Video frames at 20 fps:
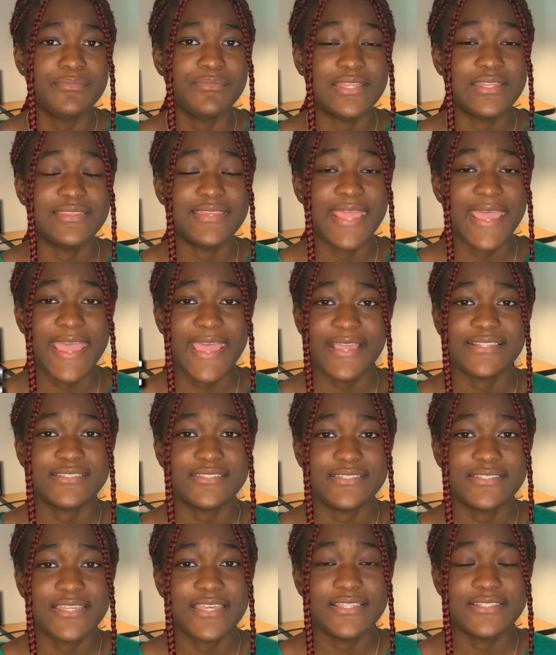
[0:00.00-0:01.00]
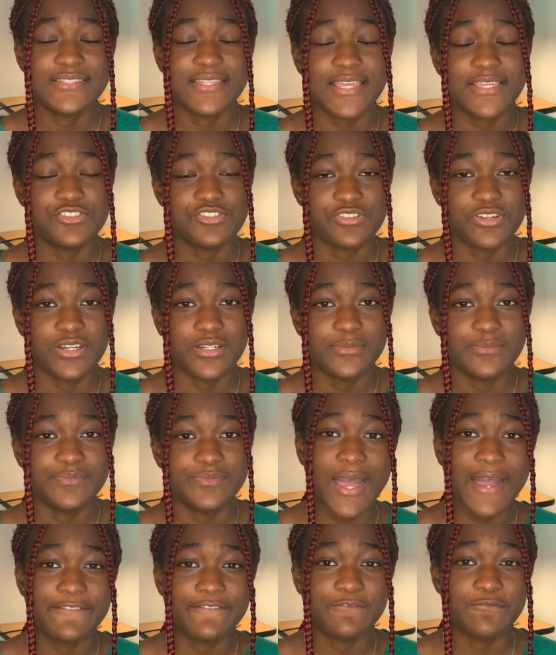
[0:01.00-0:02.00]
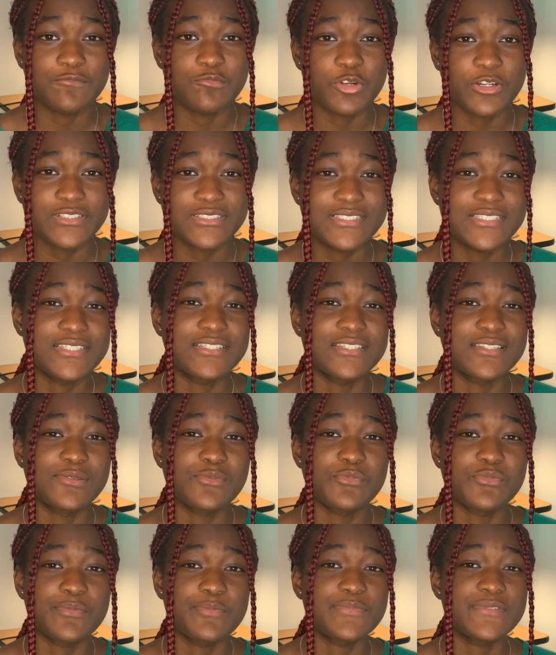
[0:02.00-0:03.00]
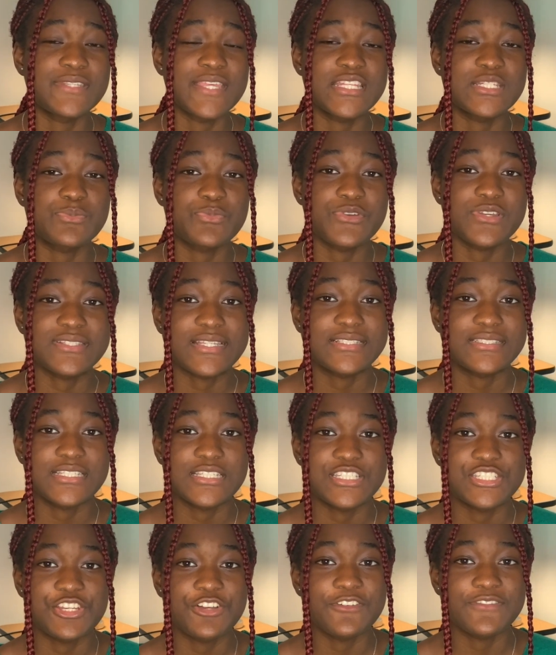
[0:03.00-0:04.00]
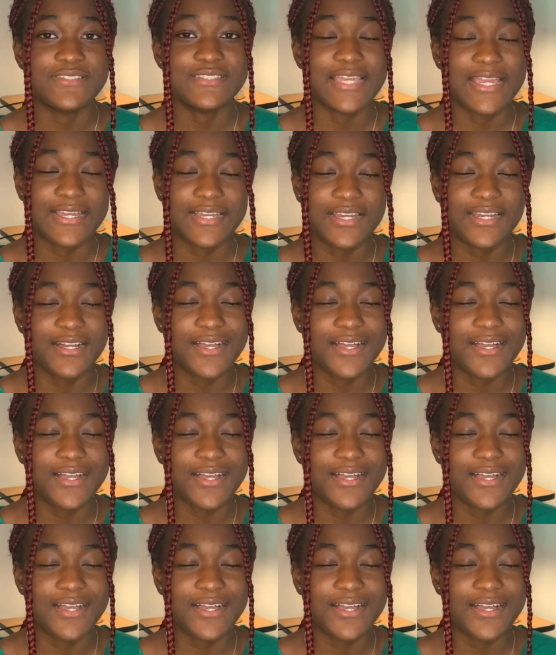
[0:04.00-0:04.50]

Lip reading: Next, etc. I've worked in Sainsbury's as a shelf stacker,